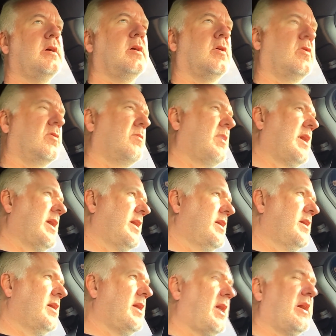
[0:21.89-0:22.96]
on my
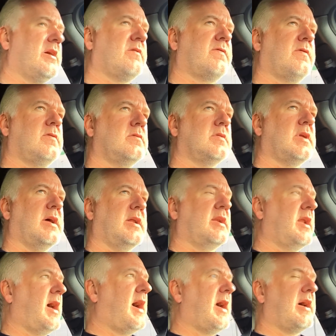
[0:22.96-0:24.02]
iPhone
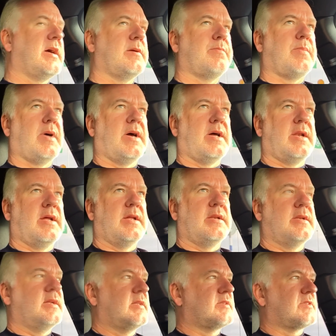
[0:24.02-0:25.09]
and iPad, and
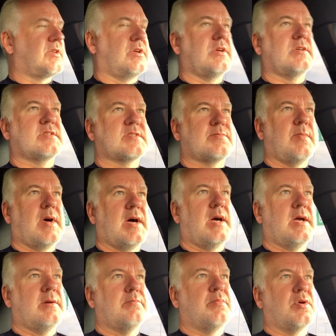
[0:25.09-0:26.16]
it syncs
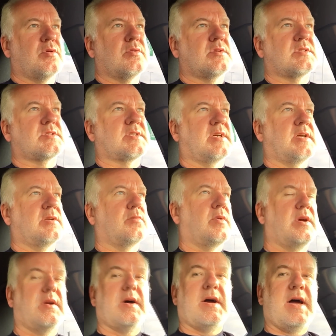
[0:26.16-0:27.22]
my books and
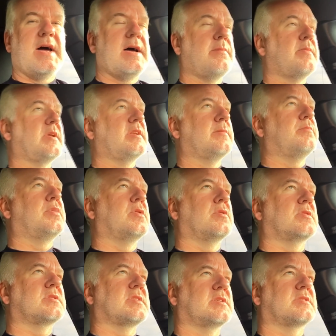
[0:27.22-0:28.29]
where I am in the
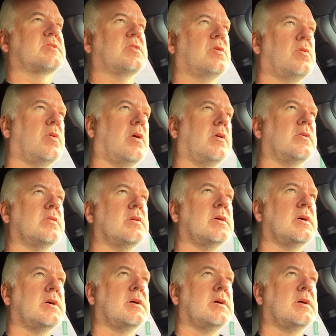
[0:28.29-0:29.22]
books and so on